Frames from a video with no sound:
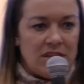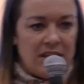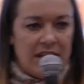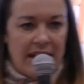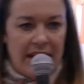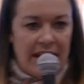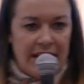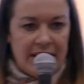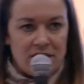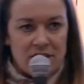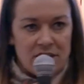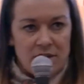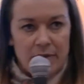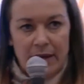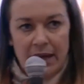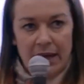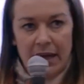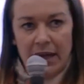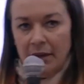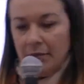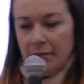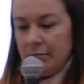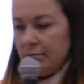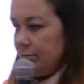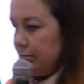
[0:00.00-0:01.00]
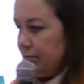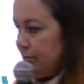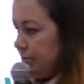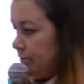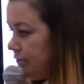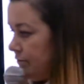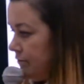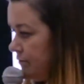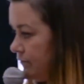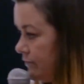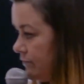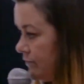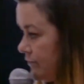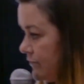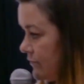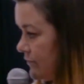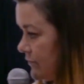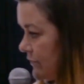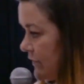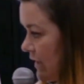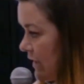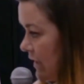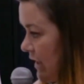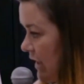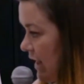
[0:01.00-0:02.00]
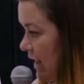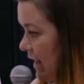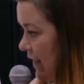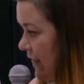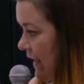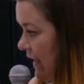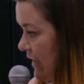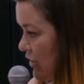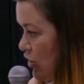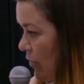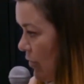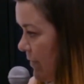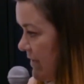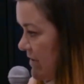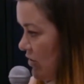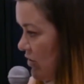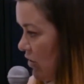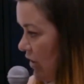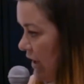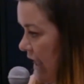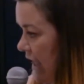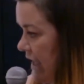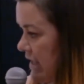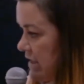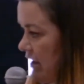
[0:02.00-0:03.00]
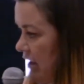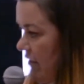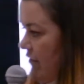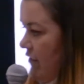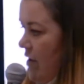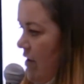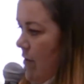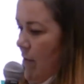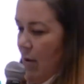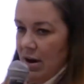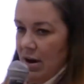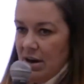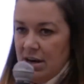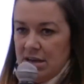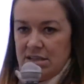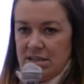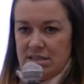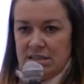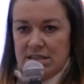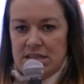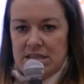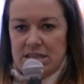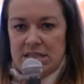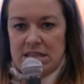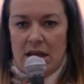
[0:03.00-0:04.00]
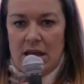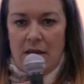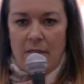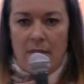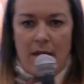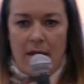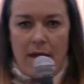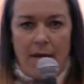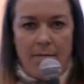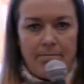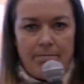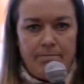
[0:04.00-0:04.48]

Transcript: hate doing it, that job is not getting done very well and it's sitting down there.